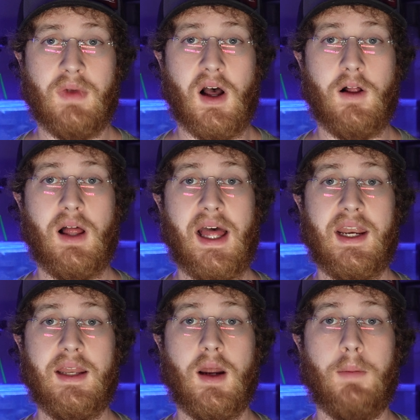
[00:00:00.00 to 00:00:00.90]
I'll add
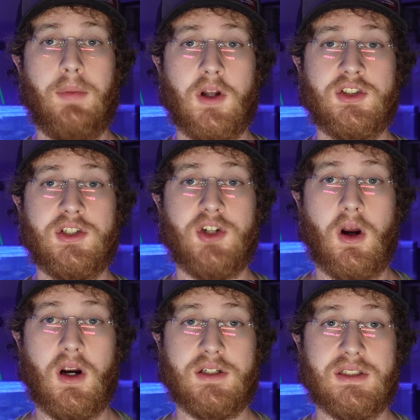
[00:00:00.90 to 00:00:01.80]
in a bunch of
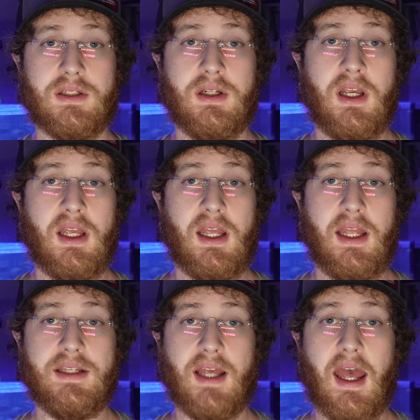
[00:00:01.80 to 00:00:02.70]
jars
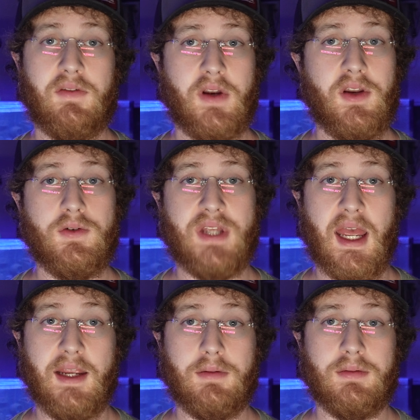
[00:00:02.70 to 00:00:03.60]
into every new
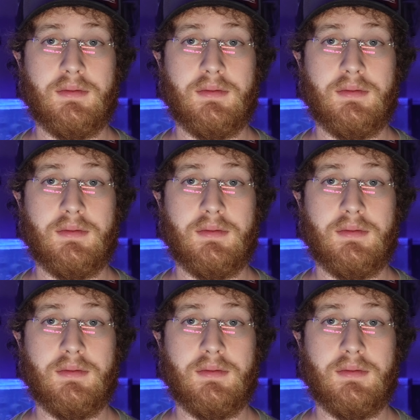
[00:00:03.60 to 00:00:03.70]
tank,